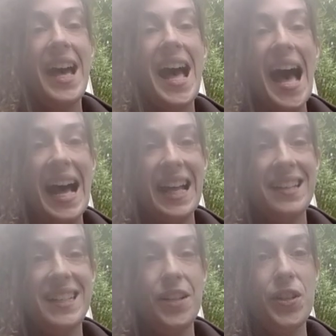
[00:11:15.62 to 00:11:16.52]

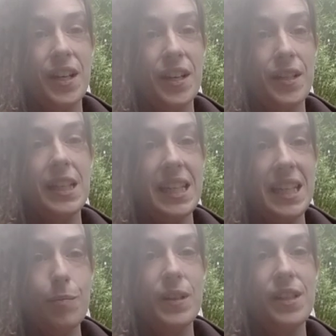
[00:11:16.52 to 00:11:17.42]
and you don't
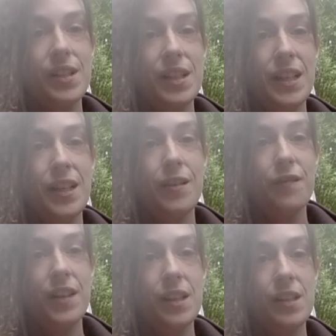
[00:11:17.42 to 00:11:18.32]
keep to
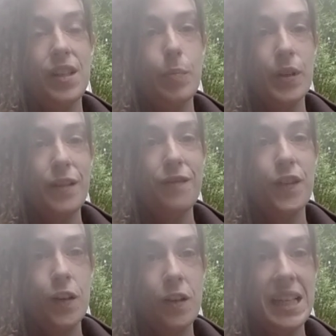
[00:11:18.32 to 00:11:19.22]
the
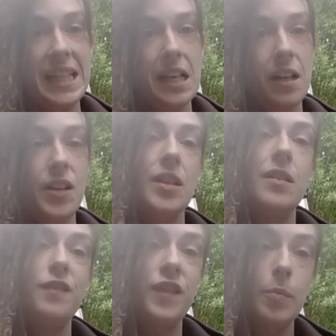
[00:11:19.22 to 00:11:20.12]
2.4
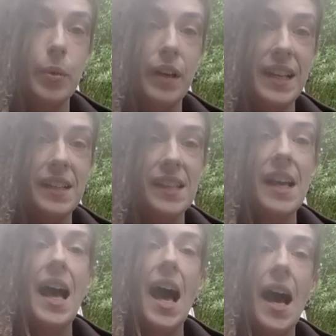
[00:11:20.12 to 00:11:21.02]
ecological footprint
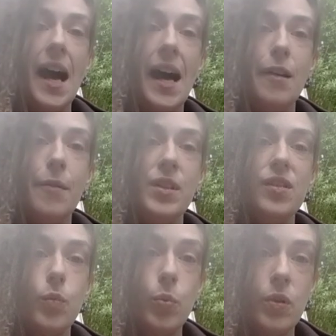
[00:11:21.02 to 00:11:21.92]

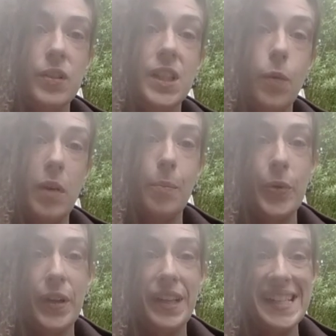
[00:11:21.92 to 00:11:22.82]
towards the
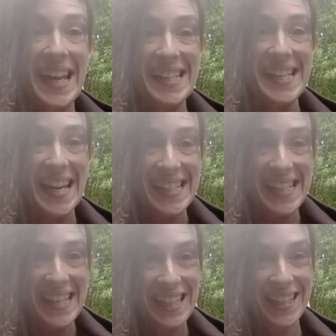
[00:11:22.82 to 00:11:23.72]
1.88
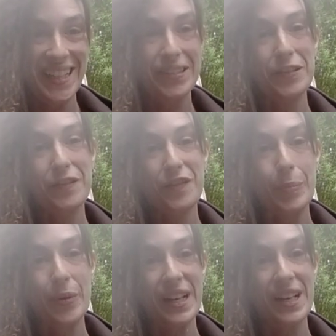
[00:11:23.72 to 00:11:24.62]
ecological
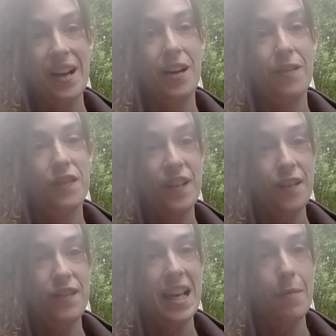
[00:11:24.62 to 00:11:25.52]
footprint on the
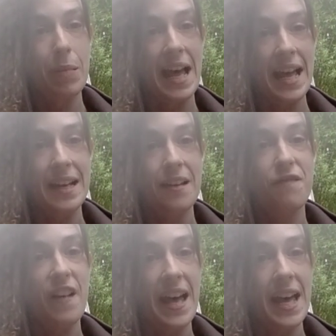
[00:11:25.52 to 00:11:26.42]
5-year plan,
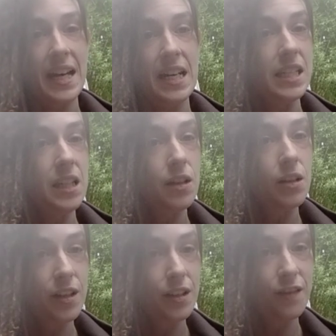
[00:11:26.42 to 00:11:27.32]
then you
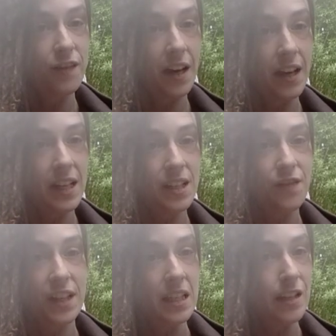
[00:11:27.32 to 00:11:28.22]
could find
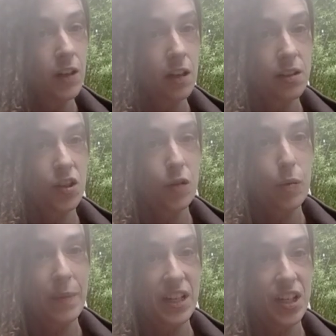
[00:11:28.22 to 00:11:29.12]
that you've lost your
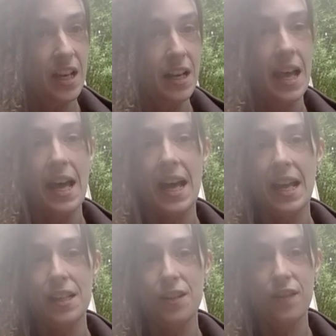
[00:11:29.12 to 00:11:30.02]
permission
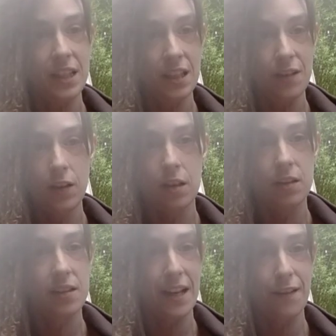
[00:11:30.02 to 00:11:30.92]
and that you've
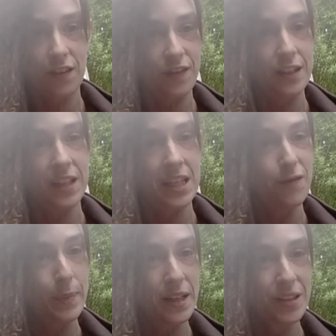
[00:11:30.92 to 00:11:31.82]
lost everything that
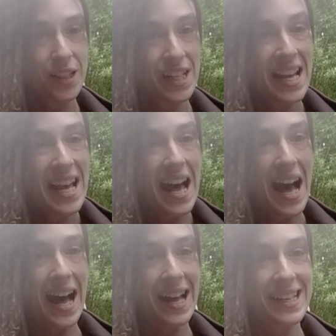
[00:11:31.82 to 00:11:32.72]
you've built.
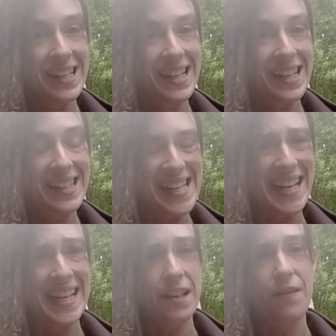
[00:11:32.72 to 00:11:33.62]
And as
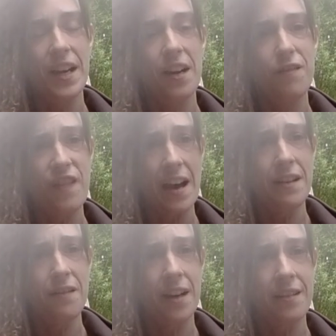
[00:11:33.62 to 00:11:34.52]
I say, they are
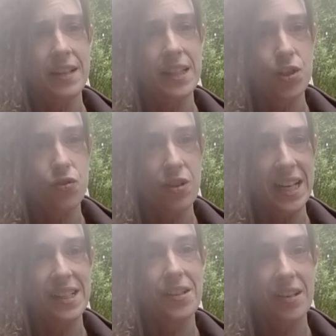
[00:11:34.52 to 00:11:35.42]
very, very
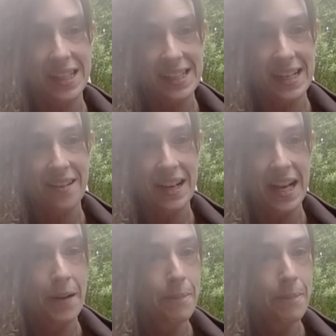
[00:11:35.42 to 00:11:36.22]
strict criteria.